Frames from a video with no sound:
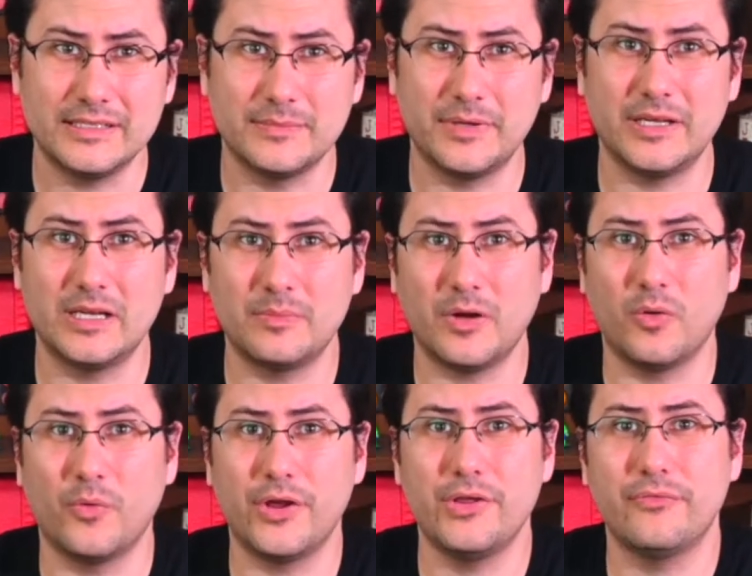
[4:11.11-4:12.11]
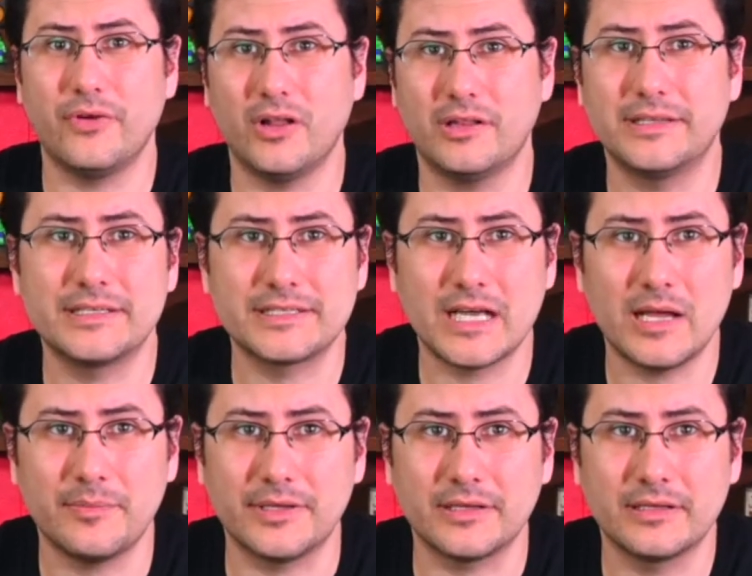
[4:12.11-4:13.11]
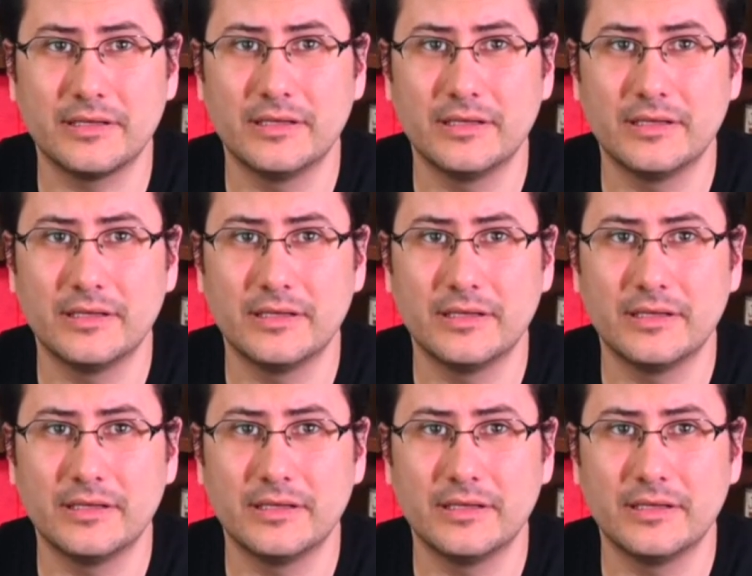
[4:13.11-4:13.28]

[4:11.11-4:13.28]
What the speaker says: depending upon where you fall on this topic,